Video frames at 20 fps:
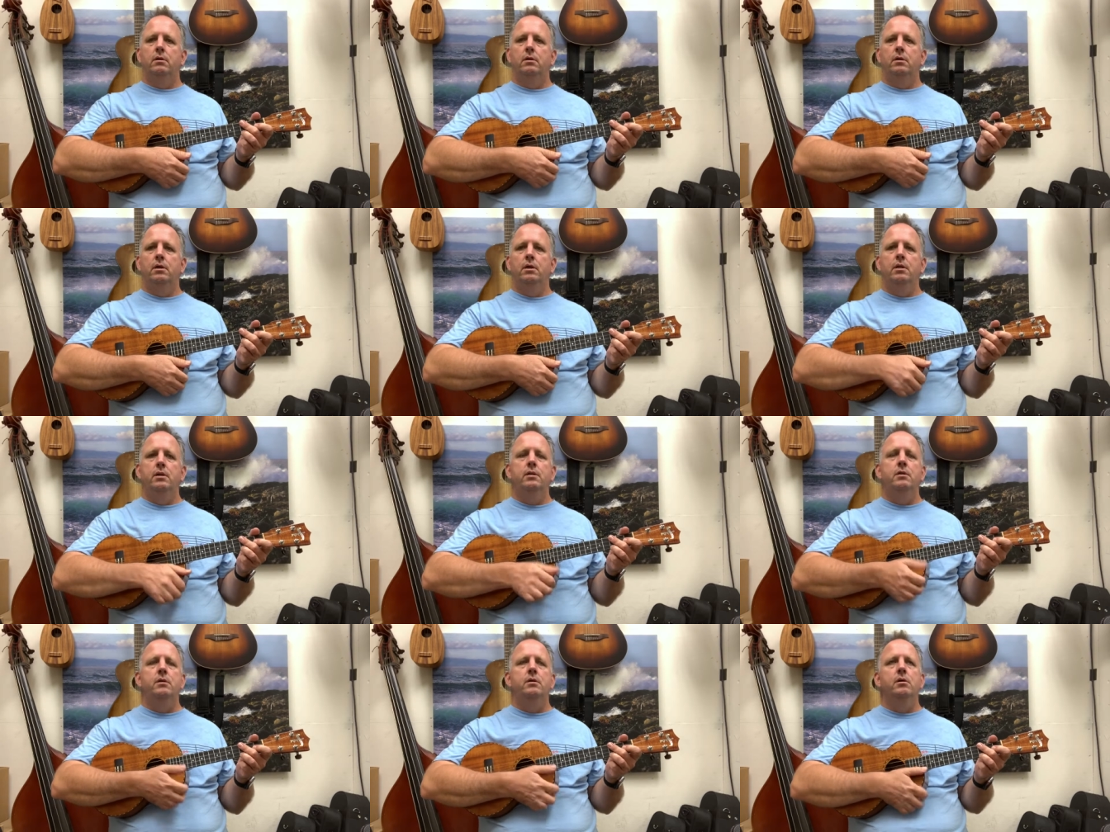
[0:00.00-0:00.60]

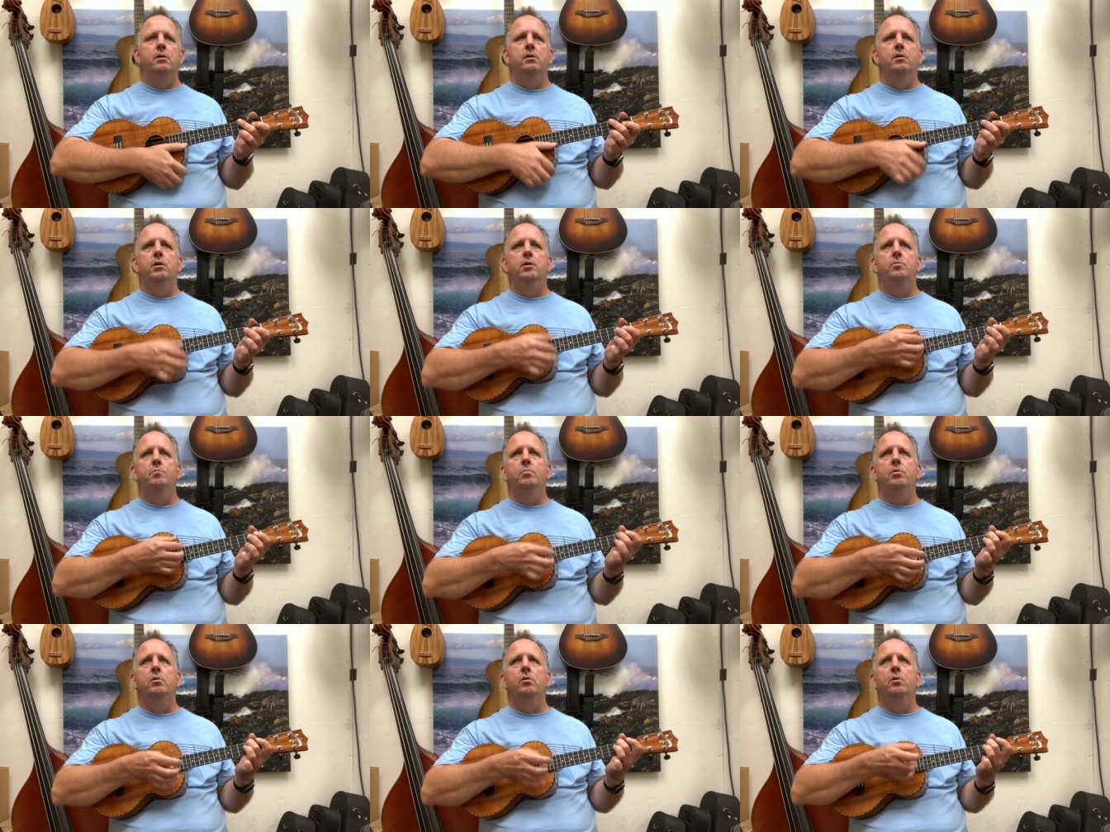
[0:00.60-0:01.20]
under the
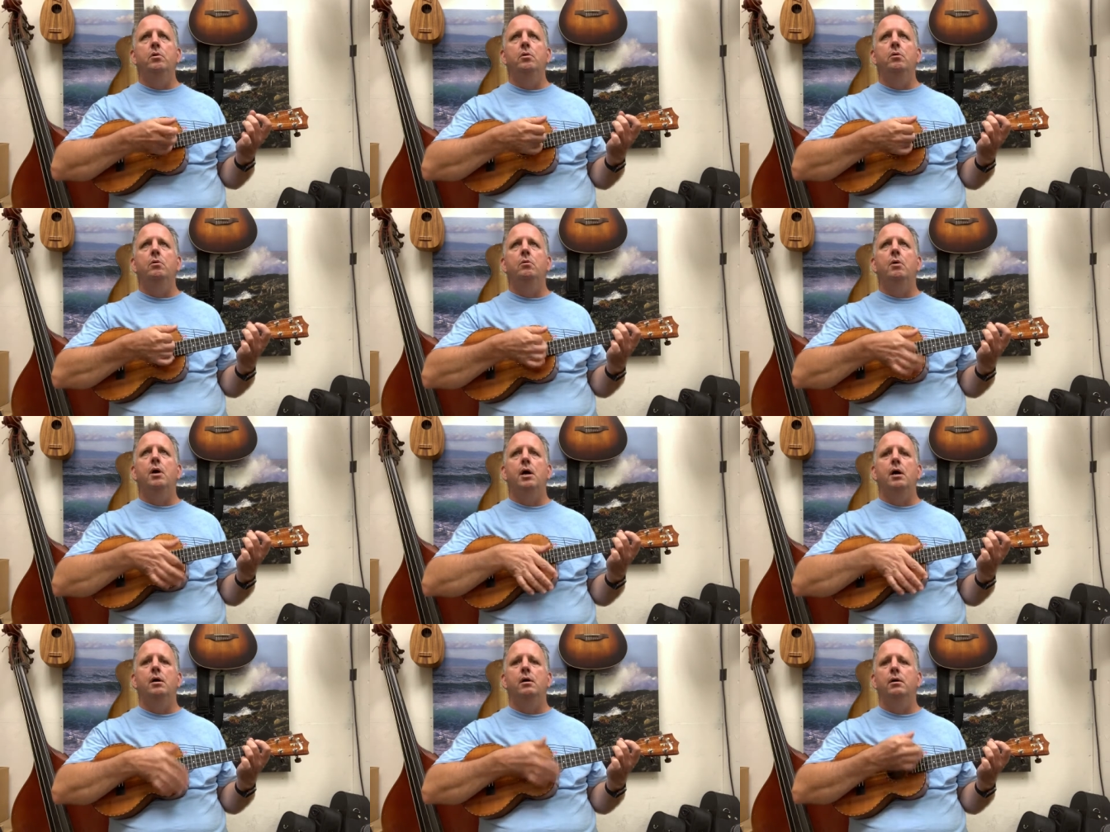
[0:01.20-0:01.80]

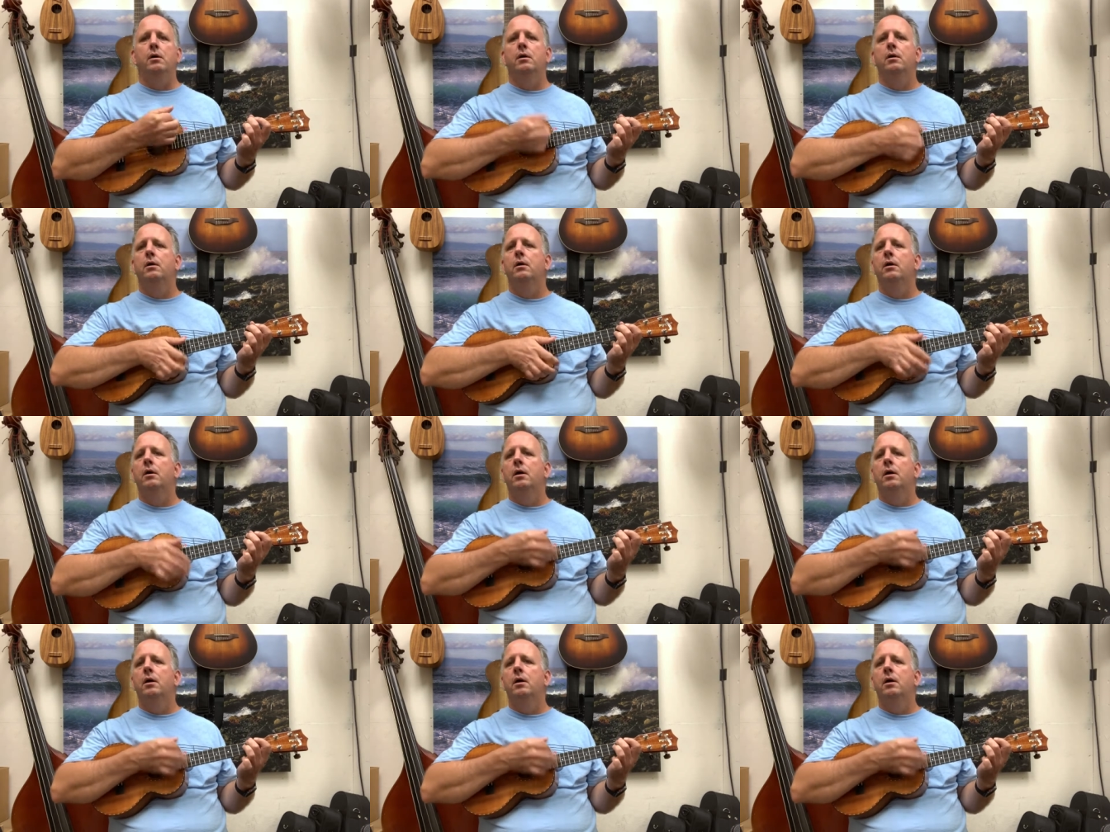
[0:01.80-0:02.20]
boardwalk,